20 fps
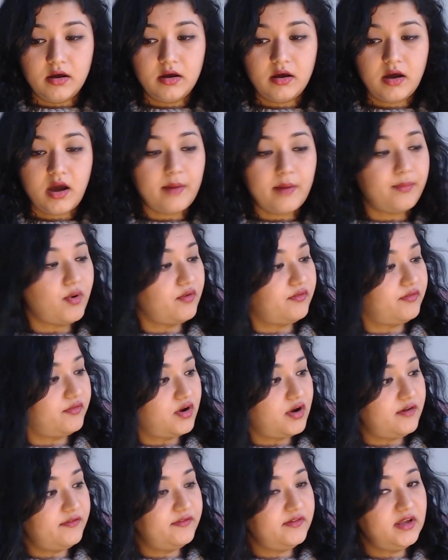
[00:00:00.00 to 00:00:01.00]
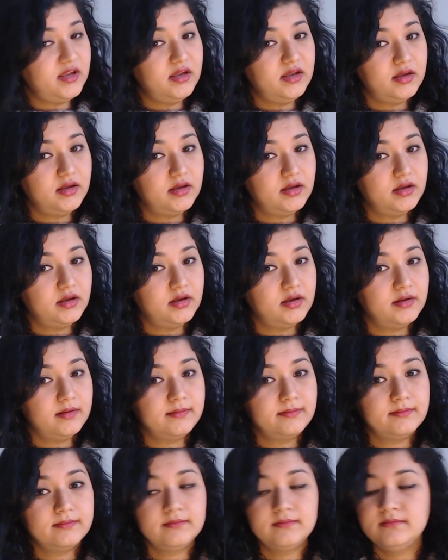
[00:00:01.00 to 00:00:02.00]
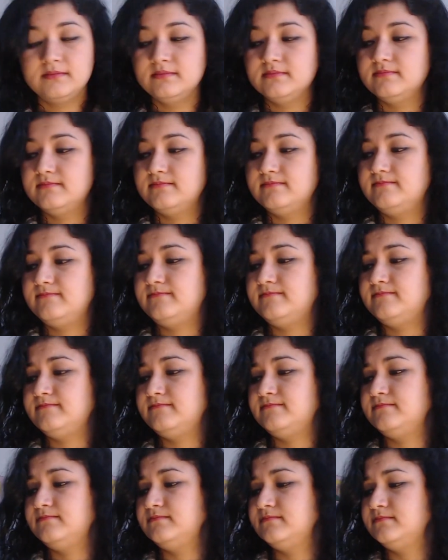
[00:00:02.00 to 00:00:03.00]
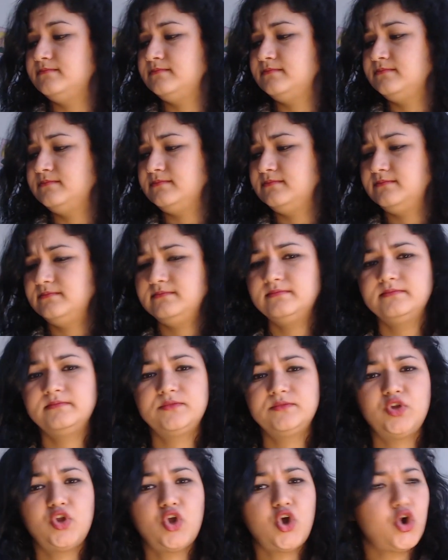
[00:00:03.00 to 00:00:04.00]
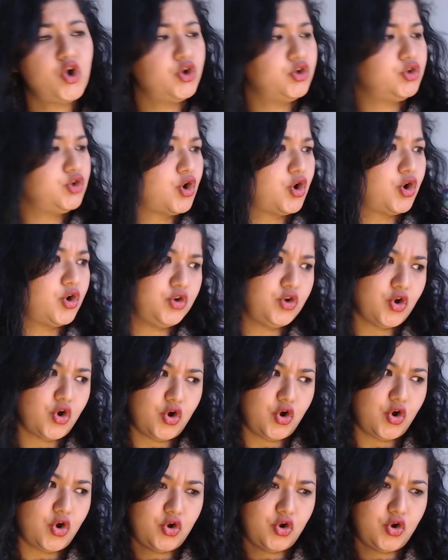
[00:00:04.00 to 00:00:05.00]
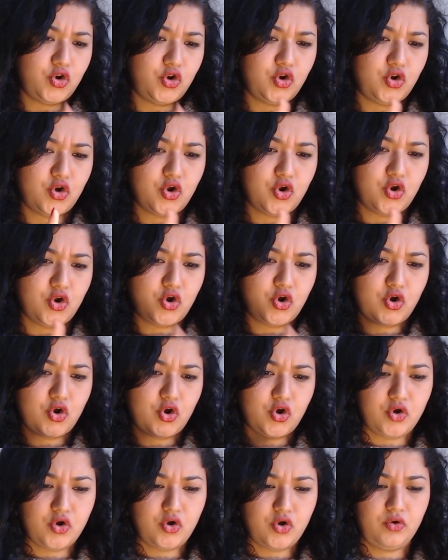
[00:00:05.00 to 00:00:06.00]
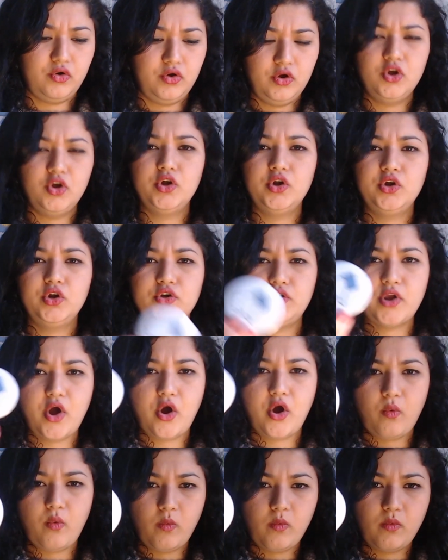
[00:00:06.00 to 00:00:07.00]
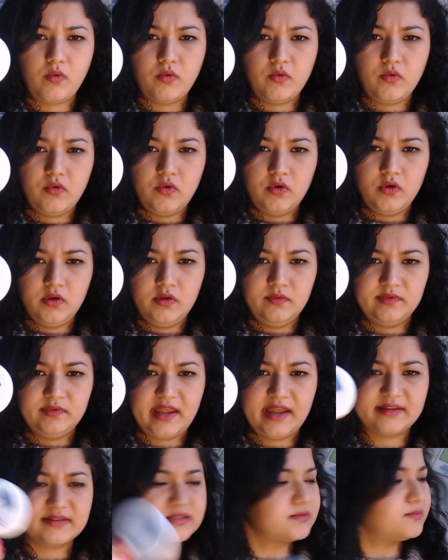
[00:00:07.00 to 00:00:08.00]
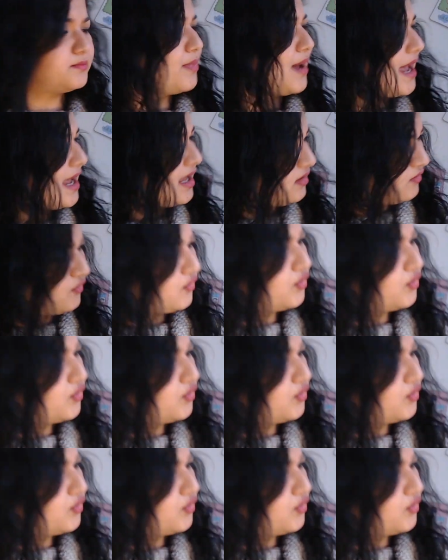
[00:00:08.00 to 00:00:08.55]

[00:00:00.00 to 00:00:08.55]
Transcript: Cup of coffee? Mm, no, no, no, no, no. No, that's bad for